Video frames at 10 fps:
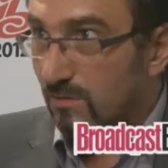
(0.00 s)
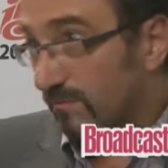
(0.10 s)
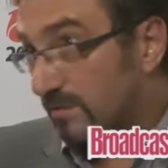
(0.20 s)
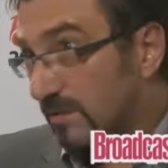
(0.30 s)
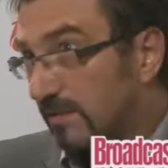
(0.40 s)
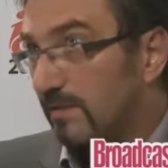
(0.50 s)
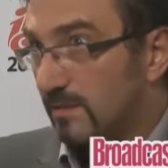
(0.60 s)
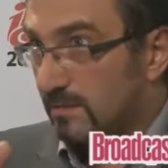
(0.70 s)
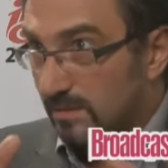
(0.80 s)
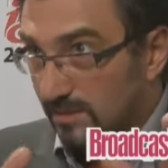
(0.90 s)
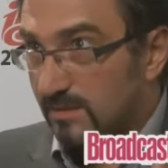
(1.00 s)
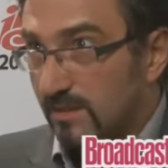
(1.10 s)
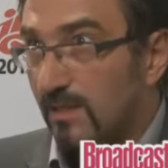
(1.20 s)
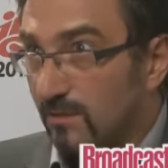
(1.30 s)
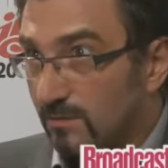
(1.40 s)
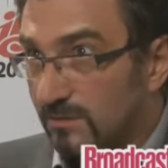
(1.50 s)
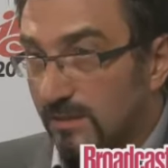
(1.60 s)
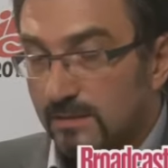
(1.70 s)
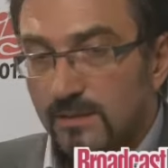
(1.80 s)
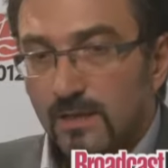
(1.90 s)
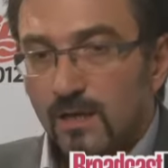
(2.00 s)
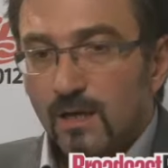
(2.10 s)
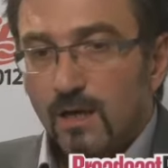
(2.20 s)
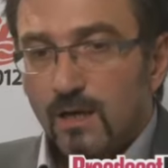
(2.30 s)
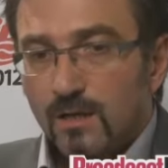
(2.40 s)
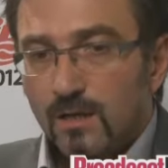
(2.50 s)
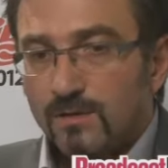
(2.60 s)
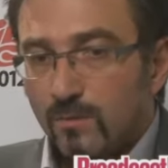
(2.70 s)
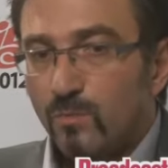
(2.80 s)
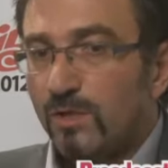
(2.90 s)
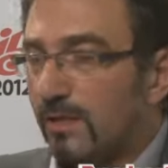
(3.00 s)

obviously, it's their content, and then we